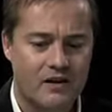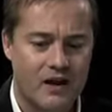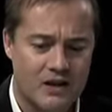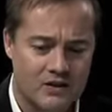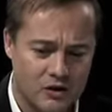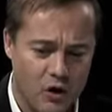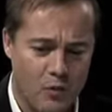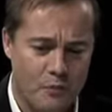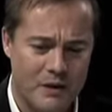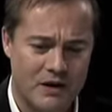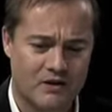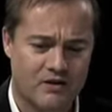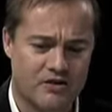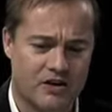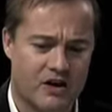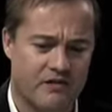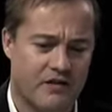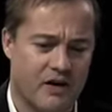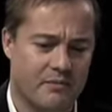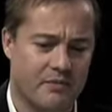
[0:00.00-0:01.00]
Don't beat
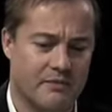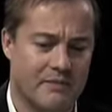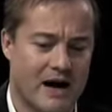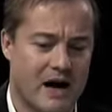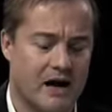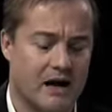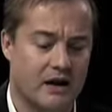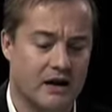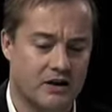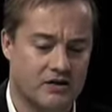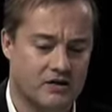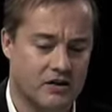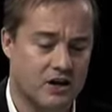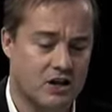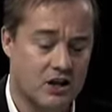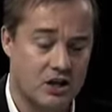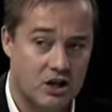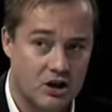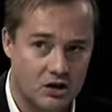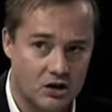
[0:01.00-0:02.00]
yourself up about it. It's
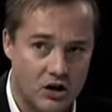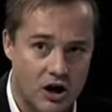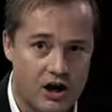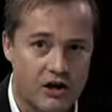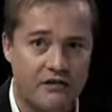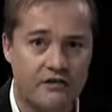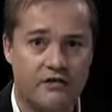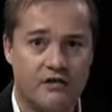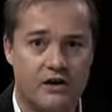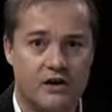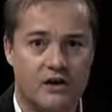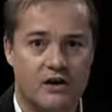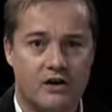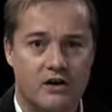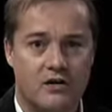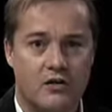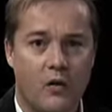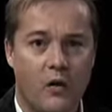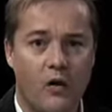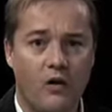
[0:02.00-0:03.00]

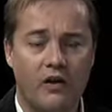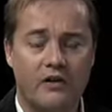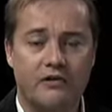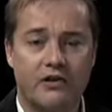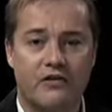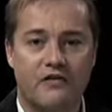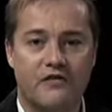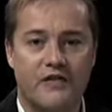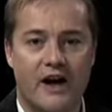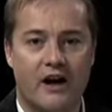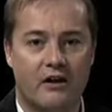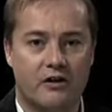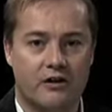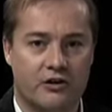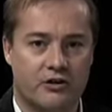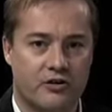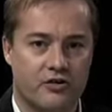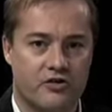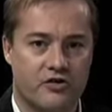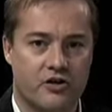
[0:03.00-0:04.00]
all of your
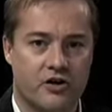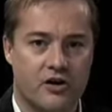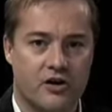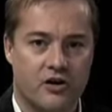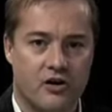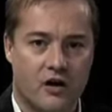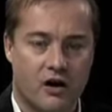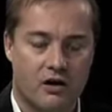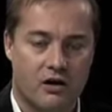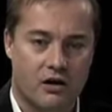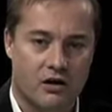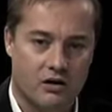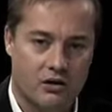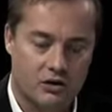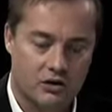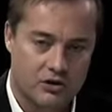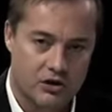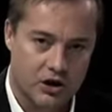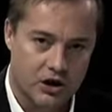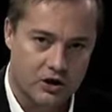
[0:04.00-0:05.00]
failures are
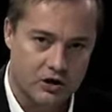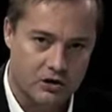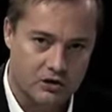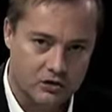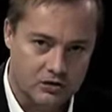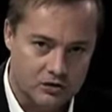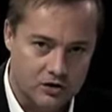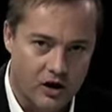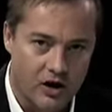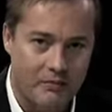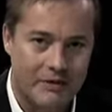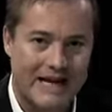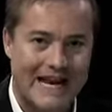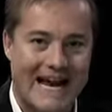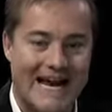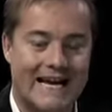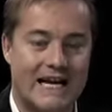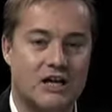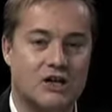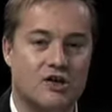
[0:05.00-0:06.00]
going to
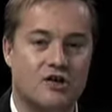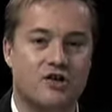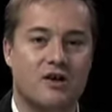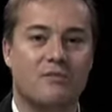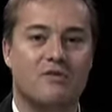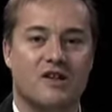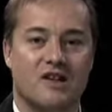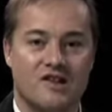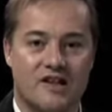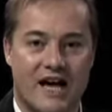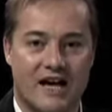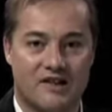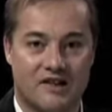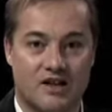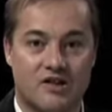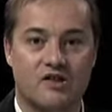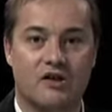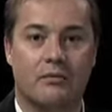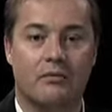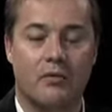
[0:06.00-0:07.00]
culminate into some success
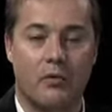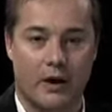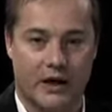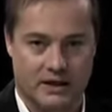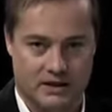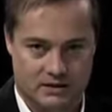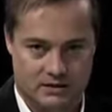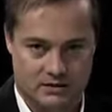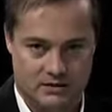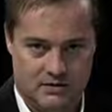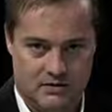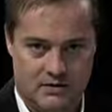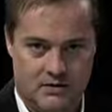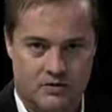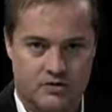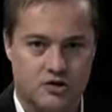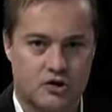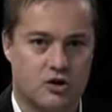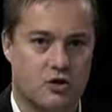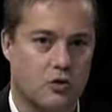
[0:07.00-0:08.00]
at some point.
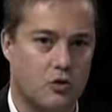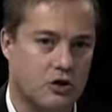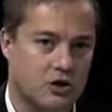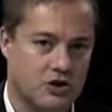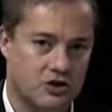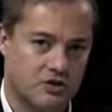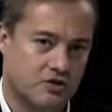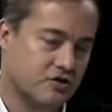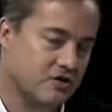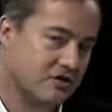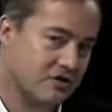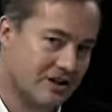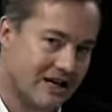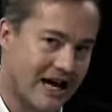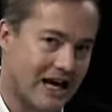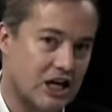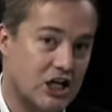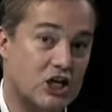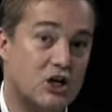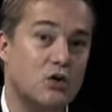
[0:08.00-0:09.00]
So you got
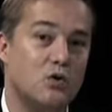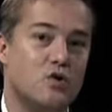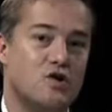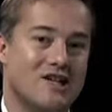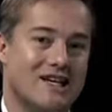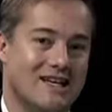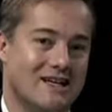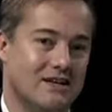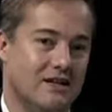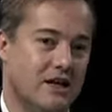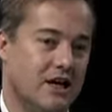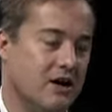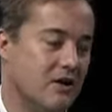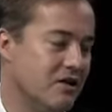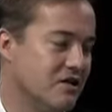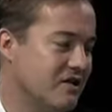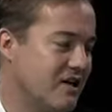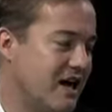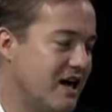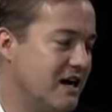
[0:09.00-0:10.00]
to use it. You know,
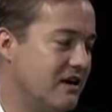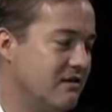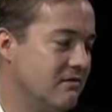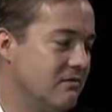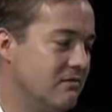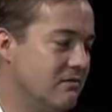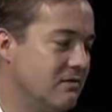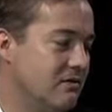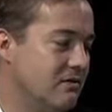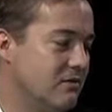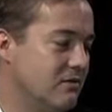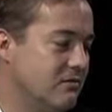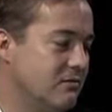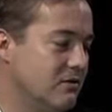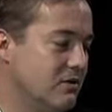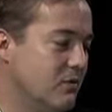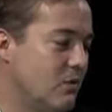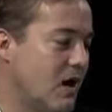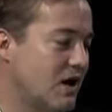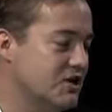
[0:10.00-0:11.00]
it's like you
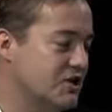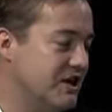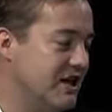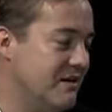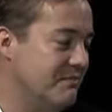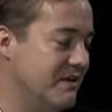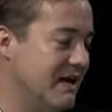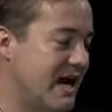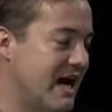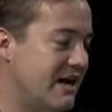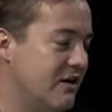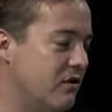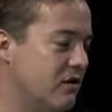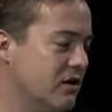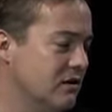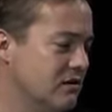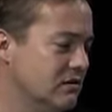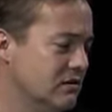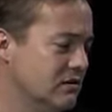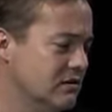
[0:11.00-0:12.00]
watch the NBA at all?